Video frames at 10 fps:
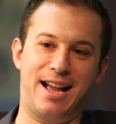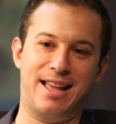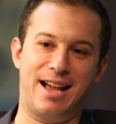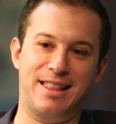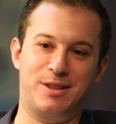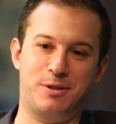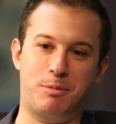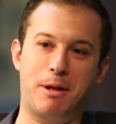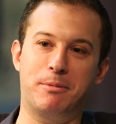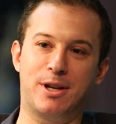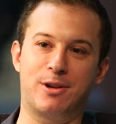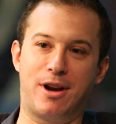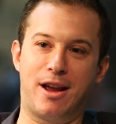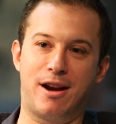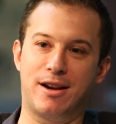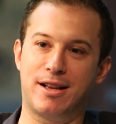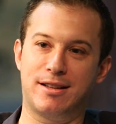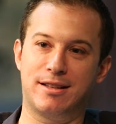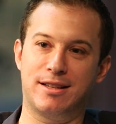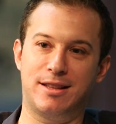I, I, think there's probably a gray
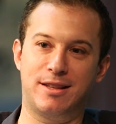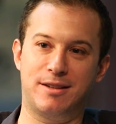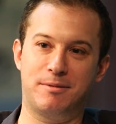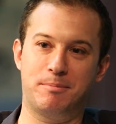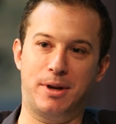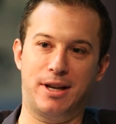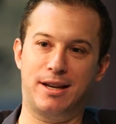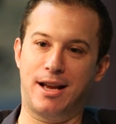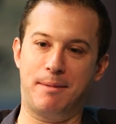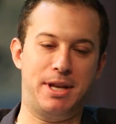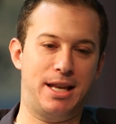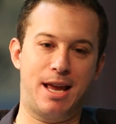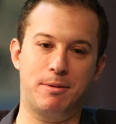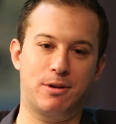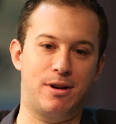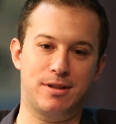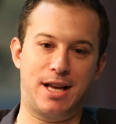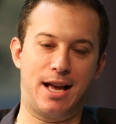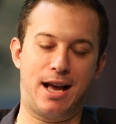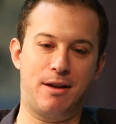area in there, but I mean, he came across
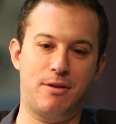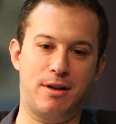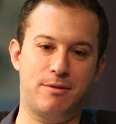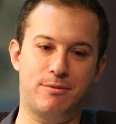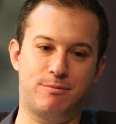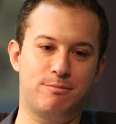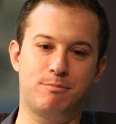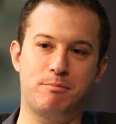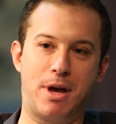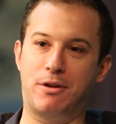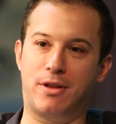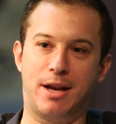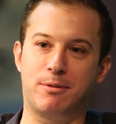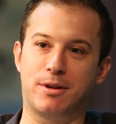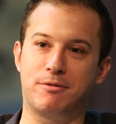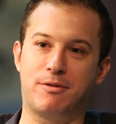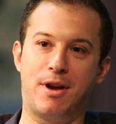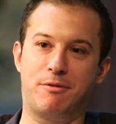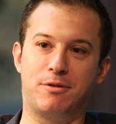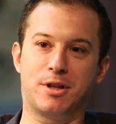I, uh, better than I would have
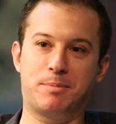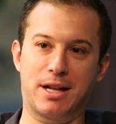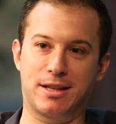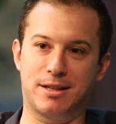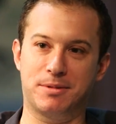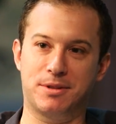ever expected him